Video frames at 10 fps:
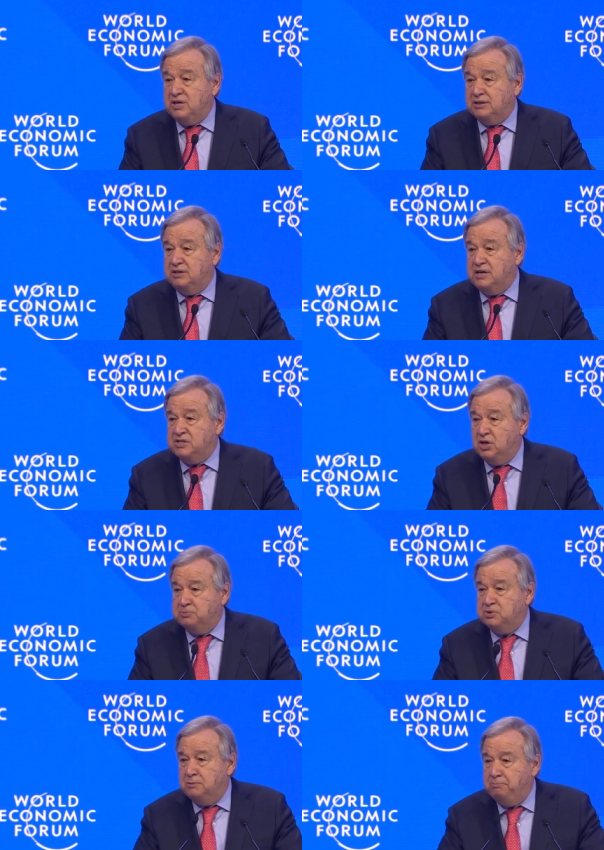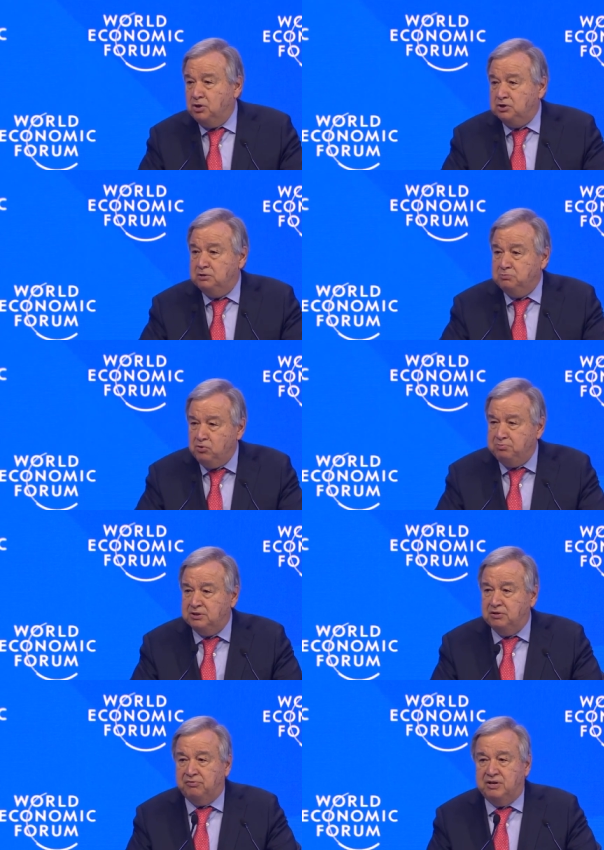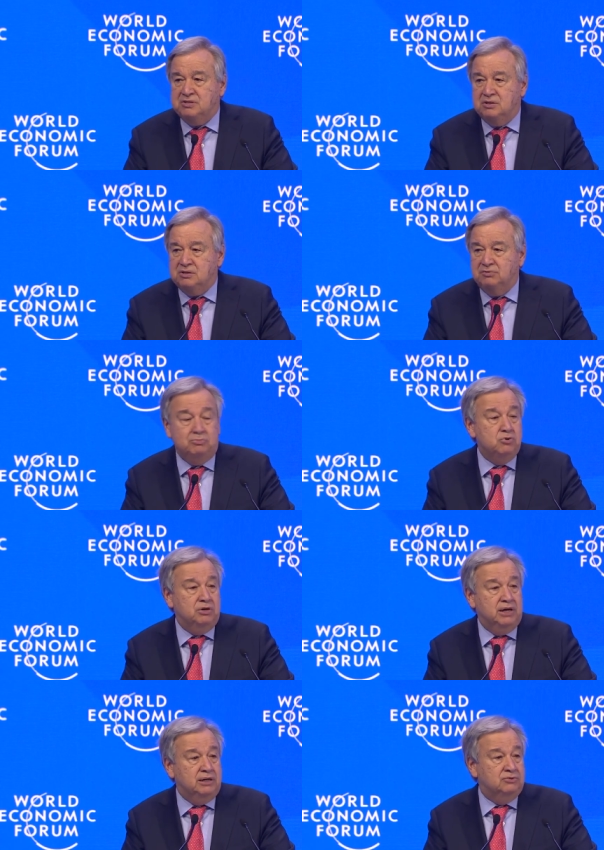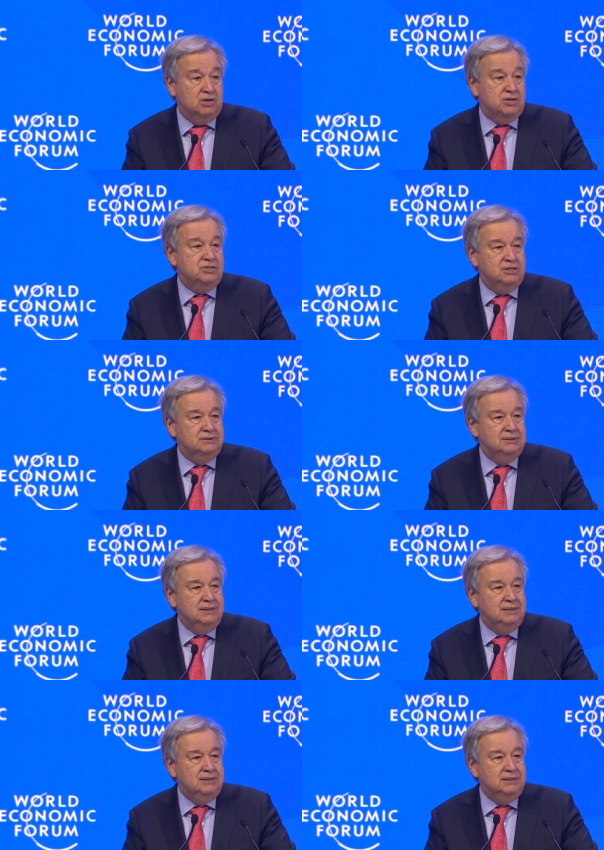sector has helped support the movement of vessels from Ukraine and Russia.